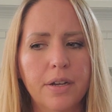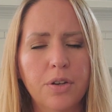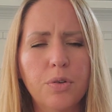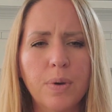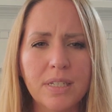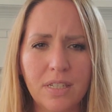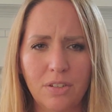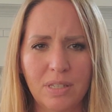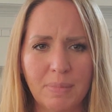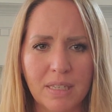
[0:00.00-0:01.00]
wants to
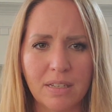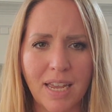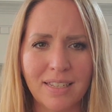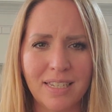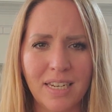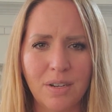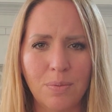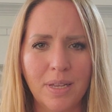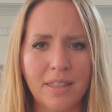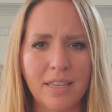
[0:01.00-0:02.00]
use muscle testing
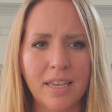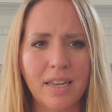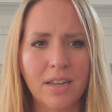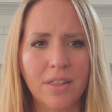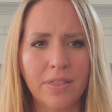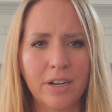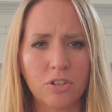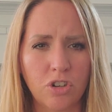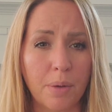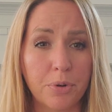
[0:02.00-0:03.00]
within their
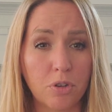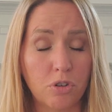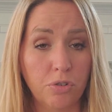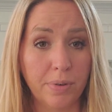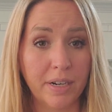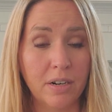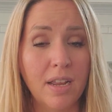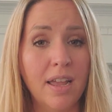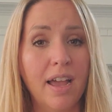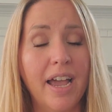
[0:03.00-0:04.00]
job or their career.
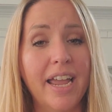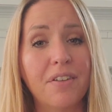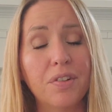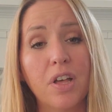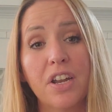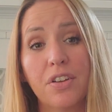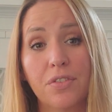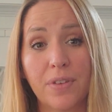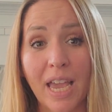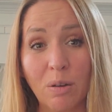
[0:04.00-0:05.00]
I have a lot
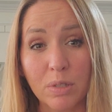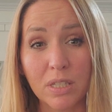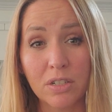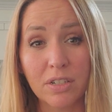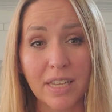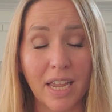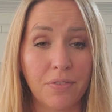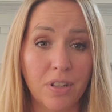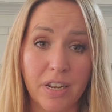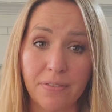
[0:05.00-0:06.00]
of counselors. I
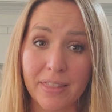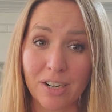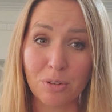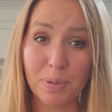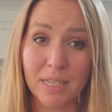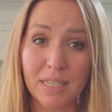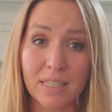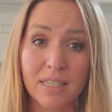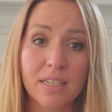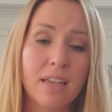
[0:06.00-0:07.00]
have a lot of
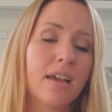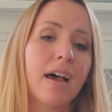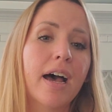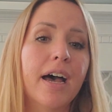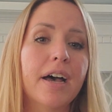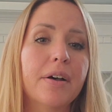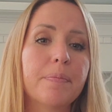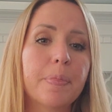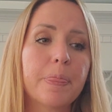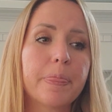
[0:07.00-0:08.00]
therapists.
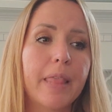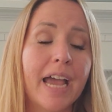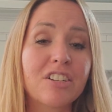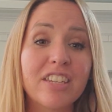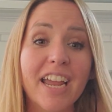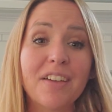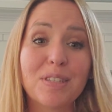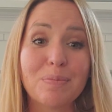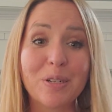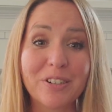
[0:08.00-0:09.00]
Actually, I have
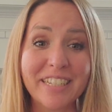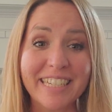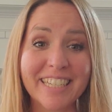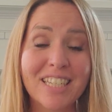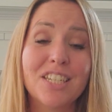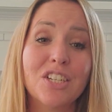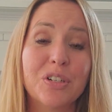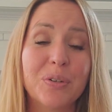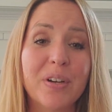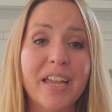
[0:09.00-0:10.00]
some nurses
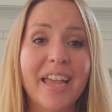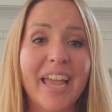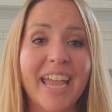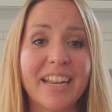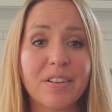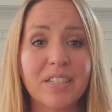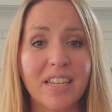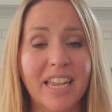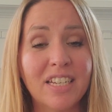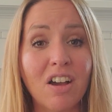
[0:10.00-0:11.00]
too, and
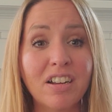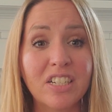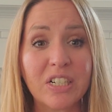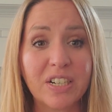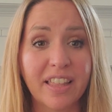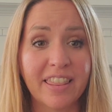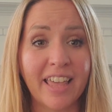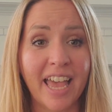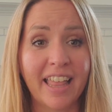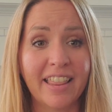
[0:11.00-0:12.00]
a doctor
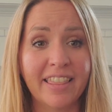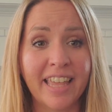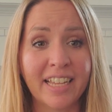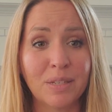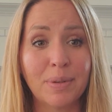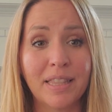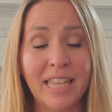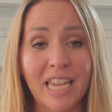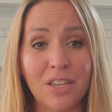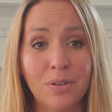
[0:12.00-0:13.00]
that's what
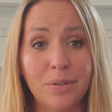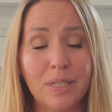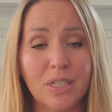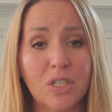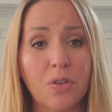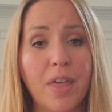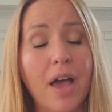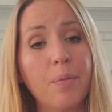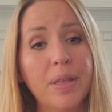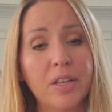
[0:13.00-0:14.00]
they use, so
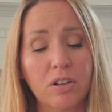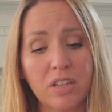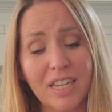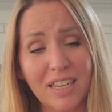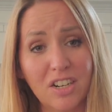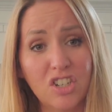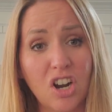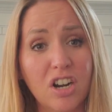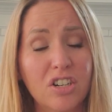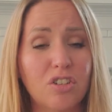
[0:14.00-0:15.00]
that when they're looking at a
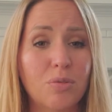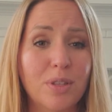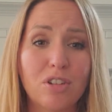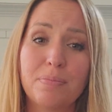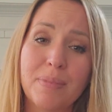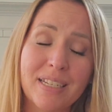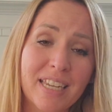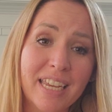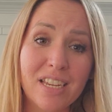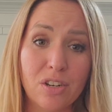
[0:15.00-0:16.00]
chart or when they're
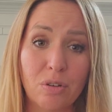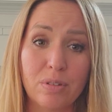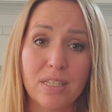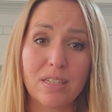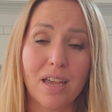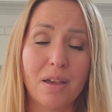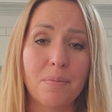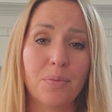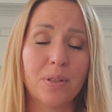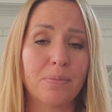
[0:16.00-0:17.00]
taking notes
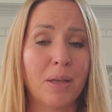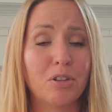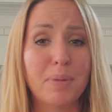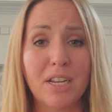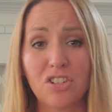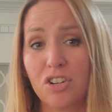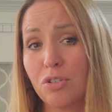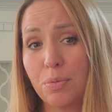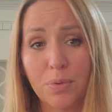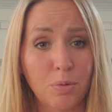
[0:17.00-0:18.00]
about their patient
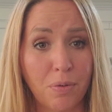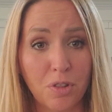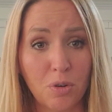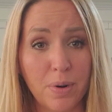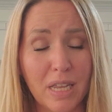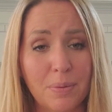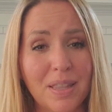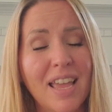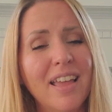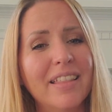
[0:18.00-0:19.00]
or whoever they're working with,
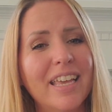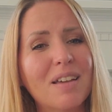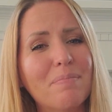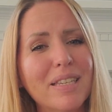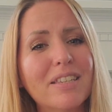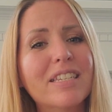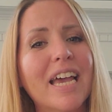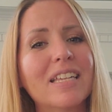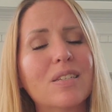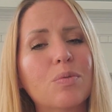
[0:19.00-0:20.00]
they can muscle
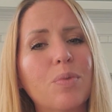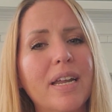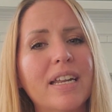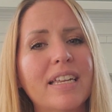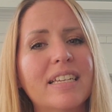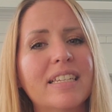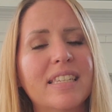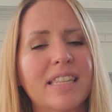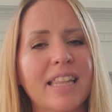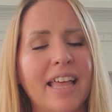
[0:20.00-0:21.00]
test what it is
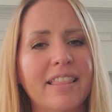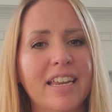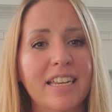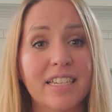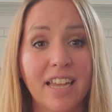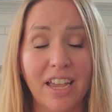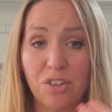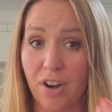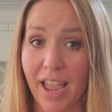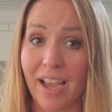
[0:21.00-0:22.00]
that they need to
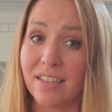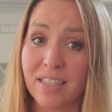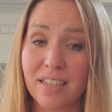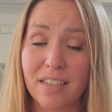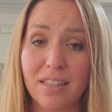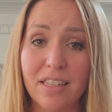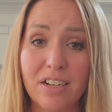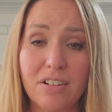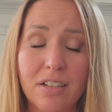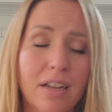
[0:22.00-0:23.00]
either ask their